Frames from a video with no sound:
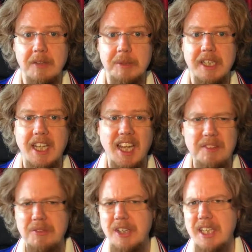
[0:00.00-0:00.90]
but in
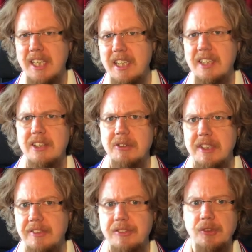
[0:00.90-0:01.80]
every you know in
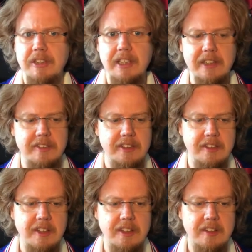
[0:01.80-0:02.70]
this, those little
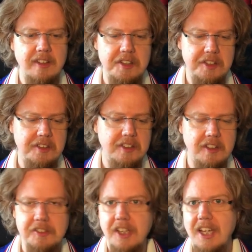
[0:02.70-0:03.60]
details,